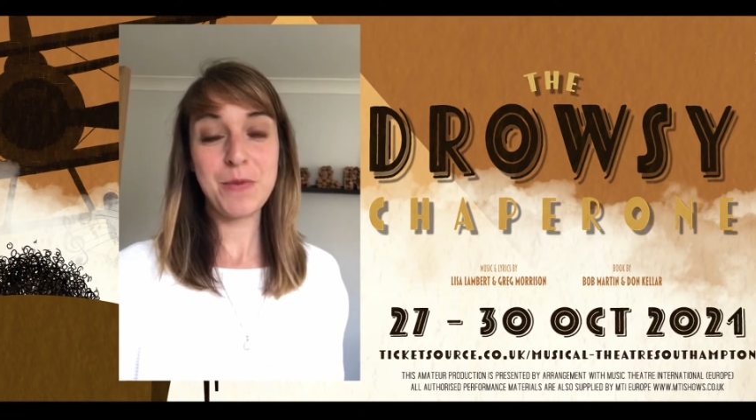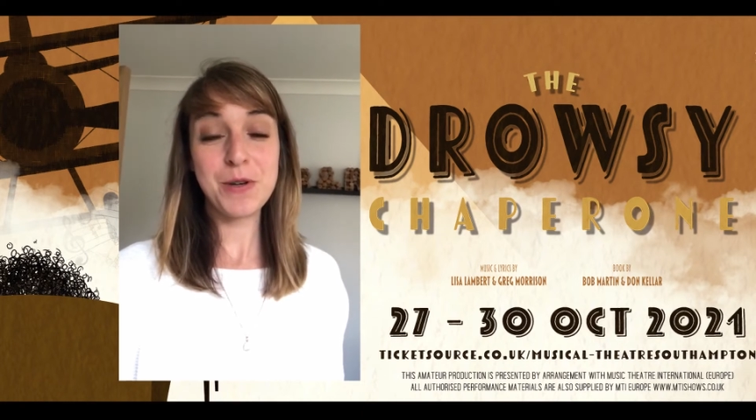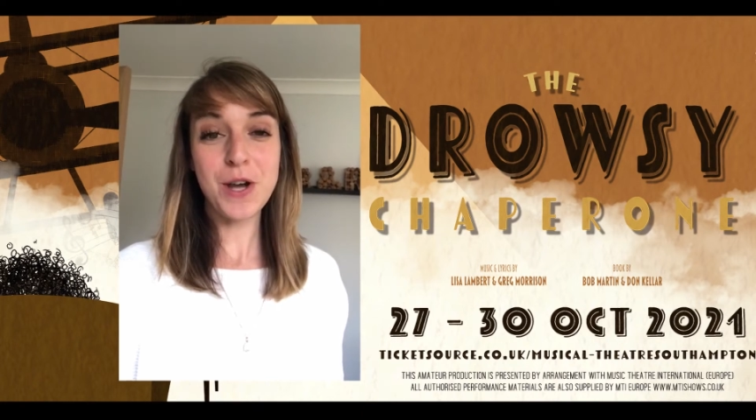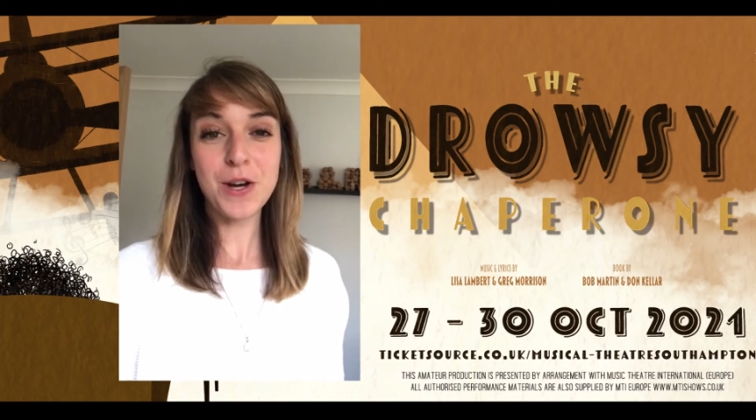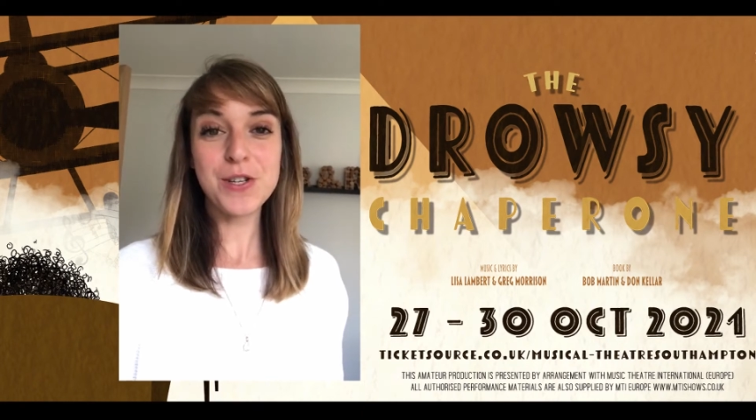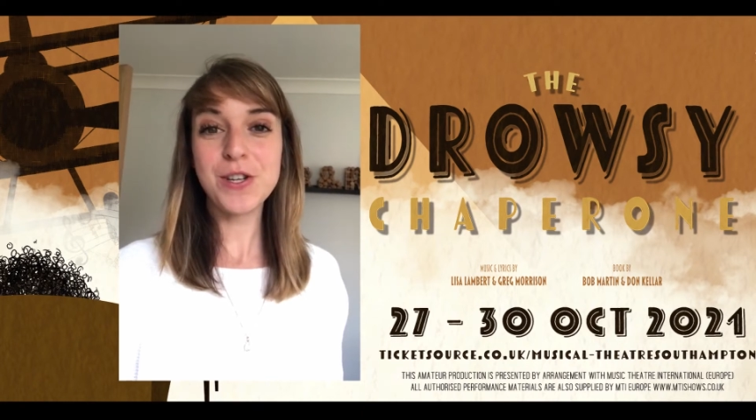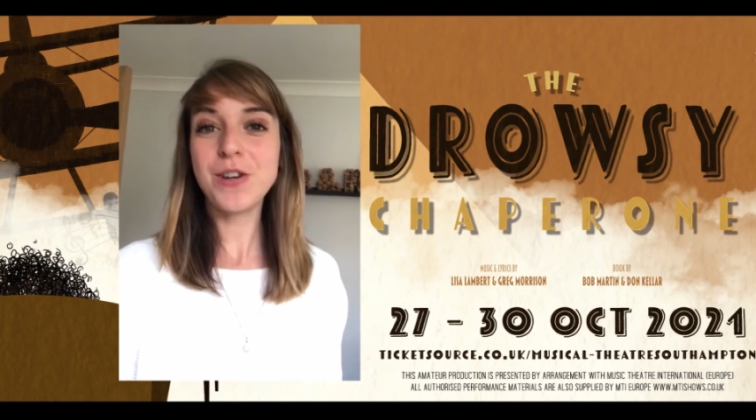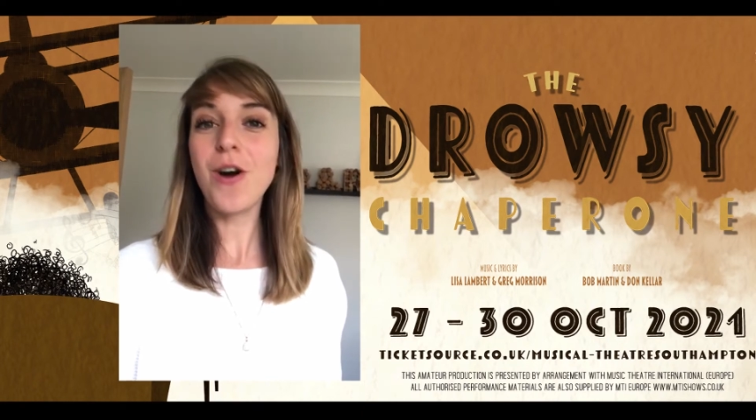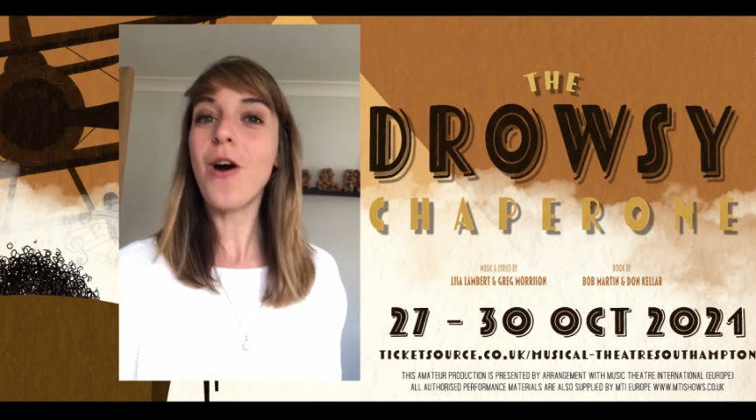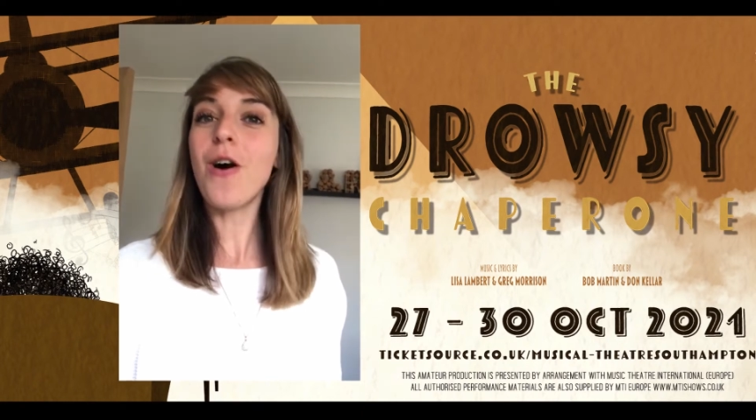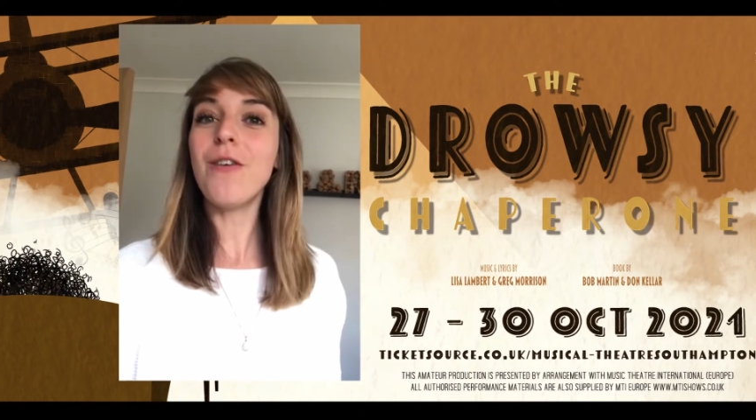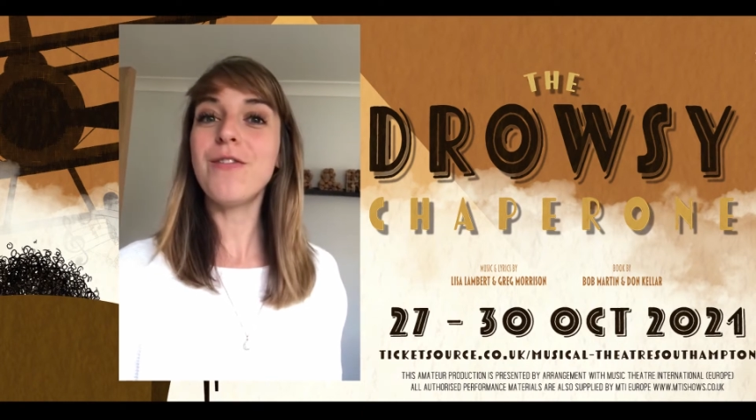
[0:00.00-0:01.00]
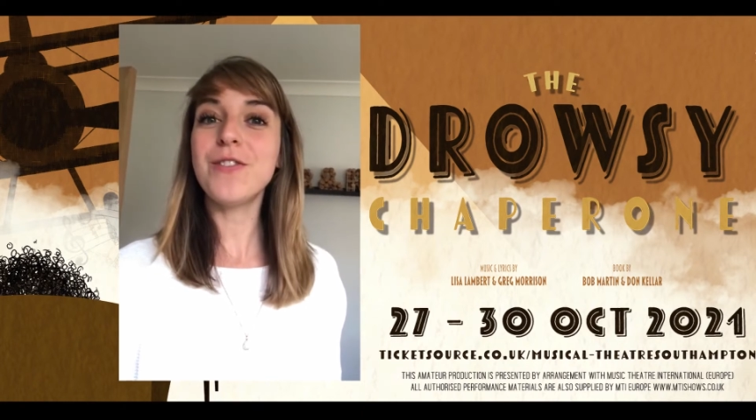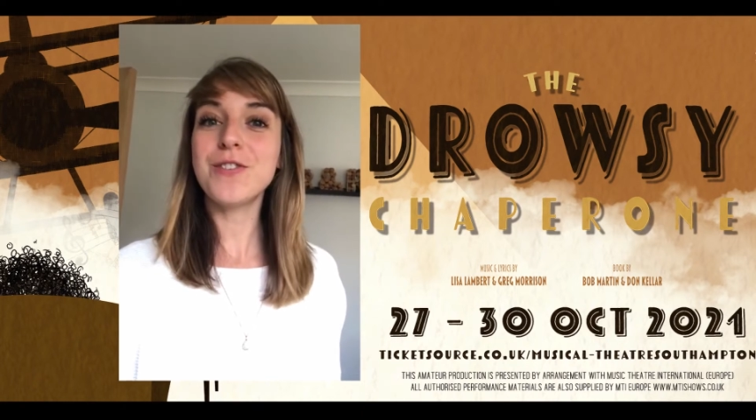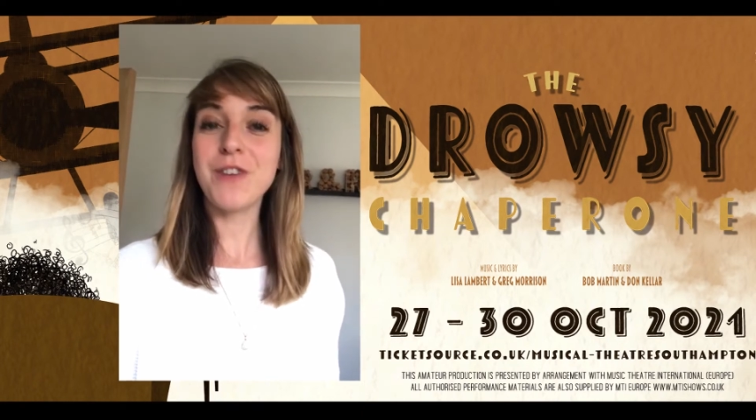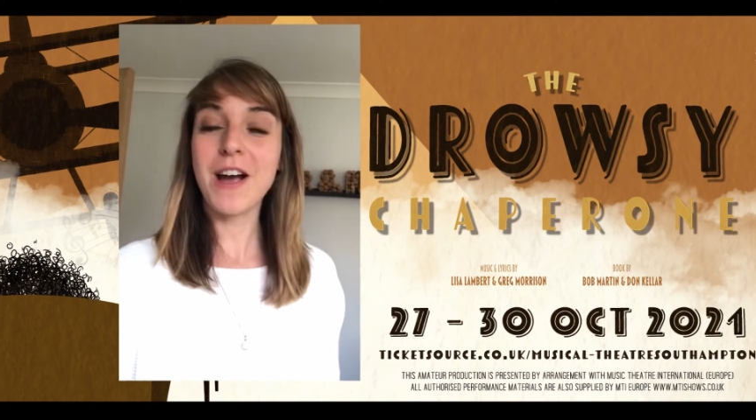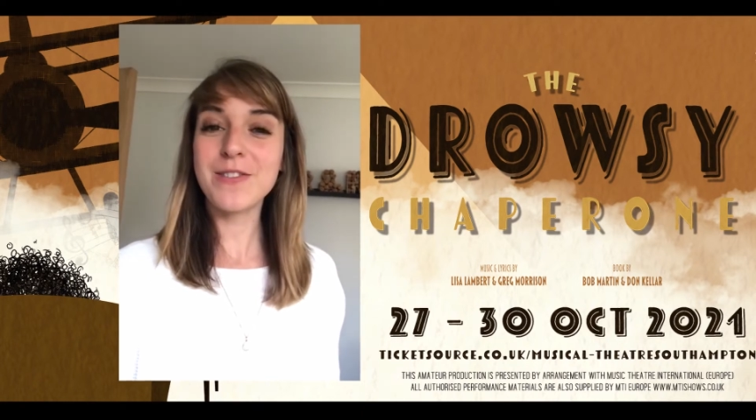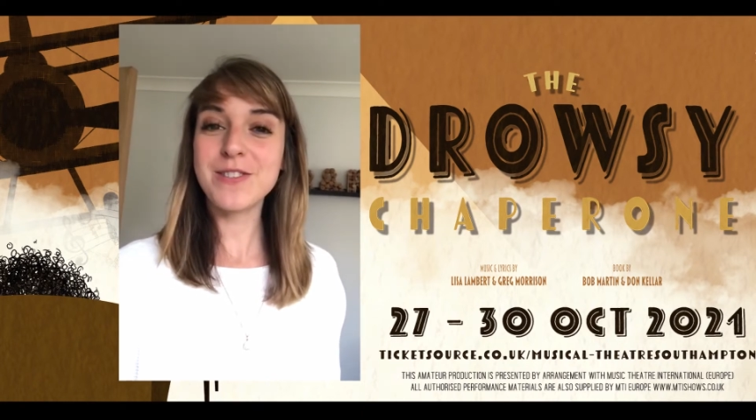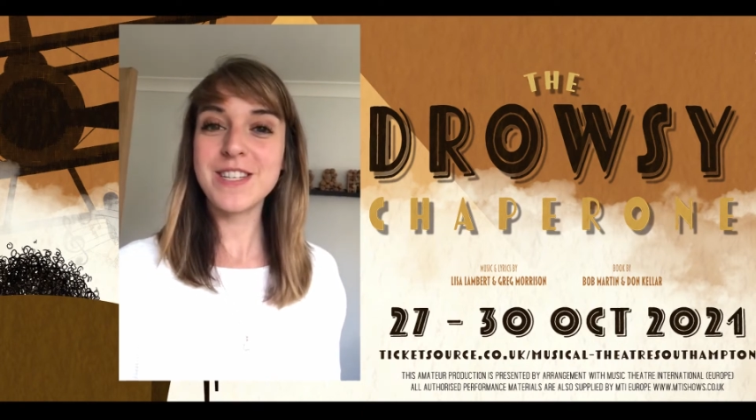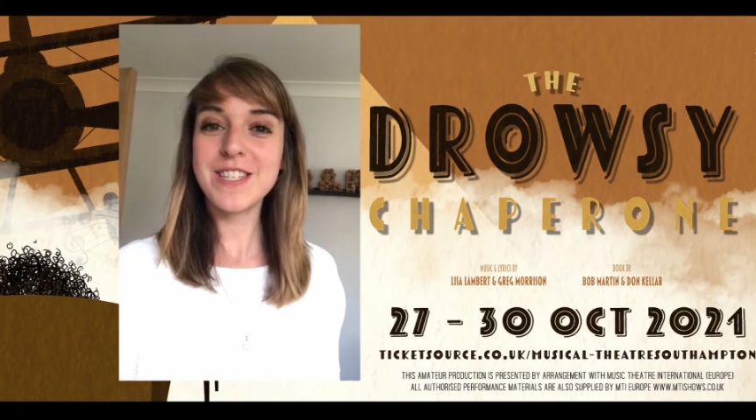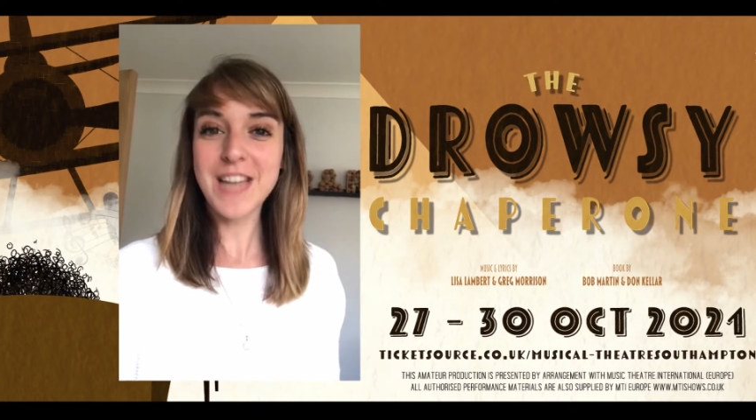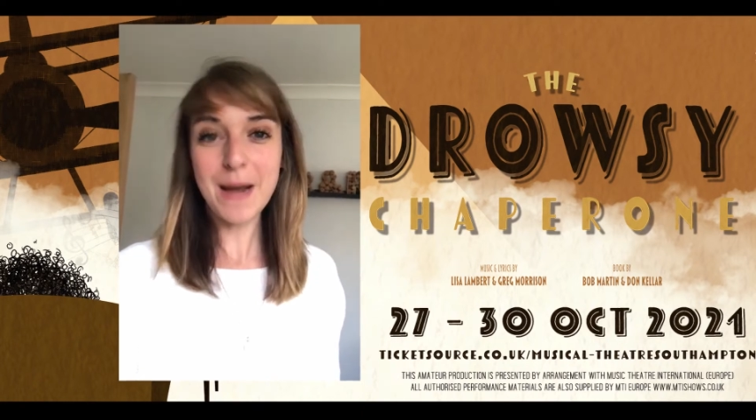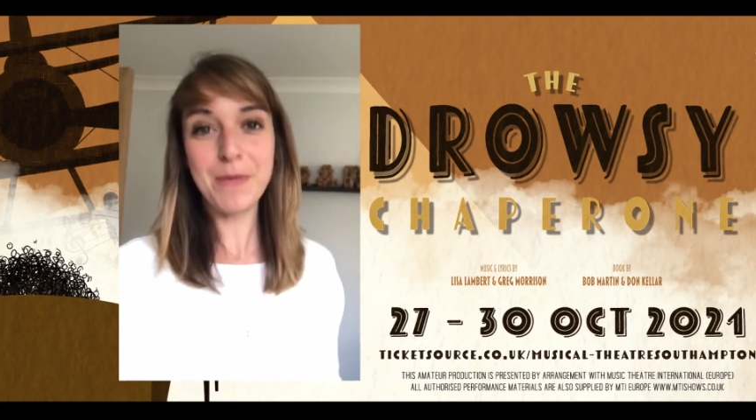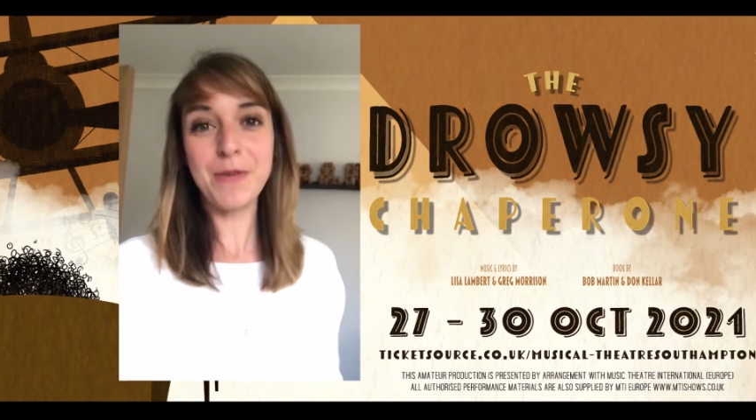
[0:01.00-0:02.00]
production of The Drowsy
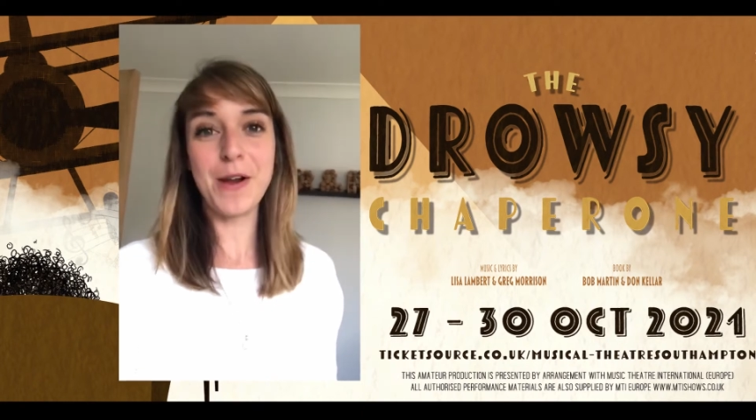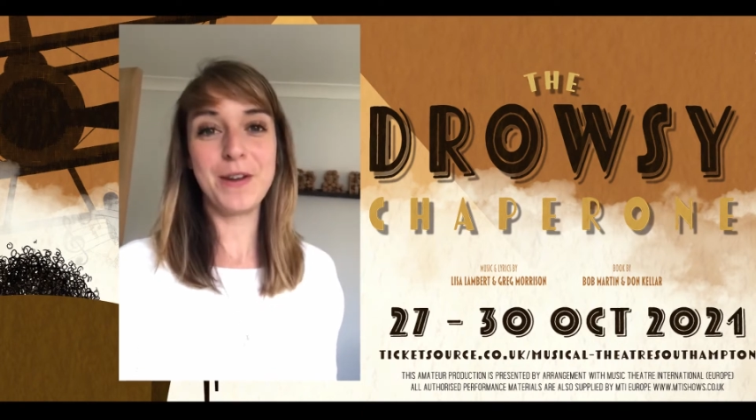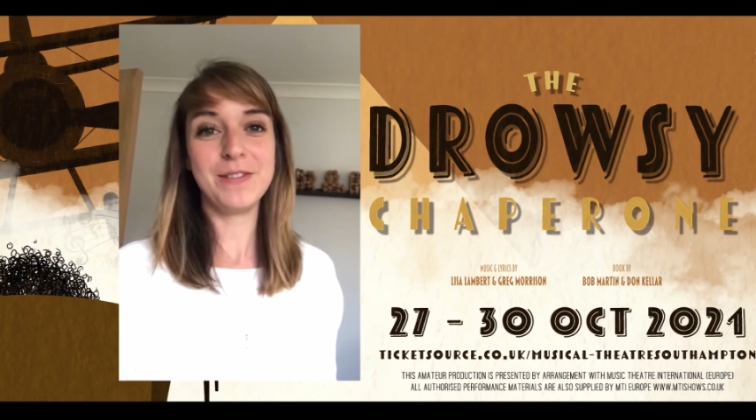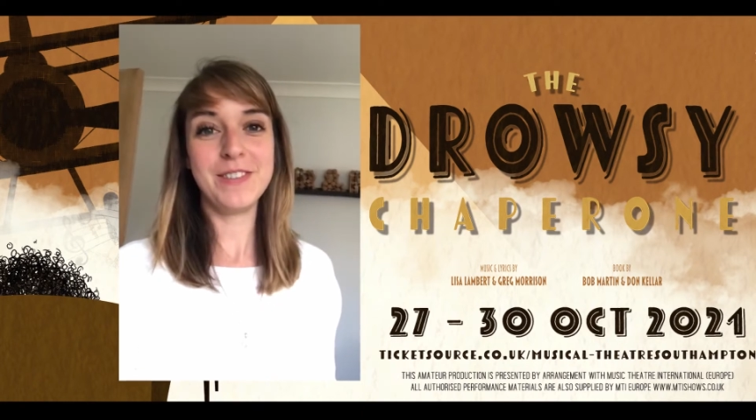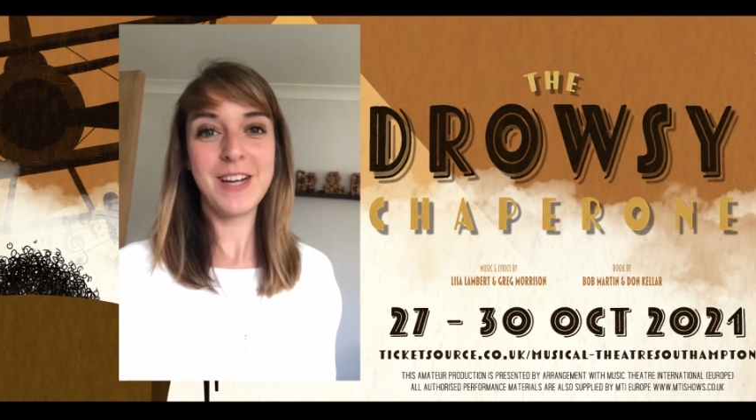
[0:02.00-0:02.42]
Chaperone.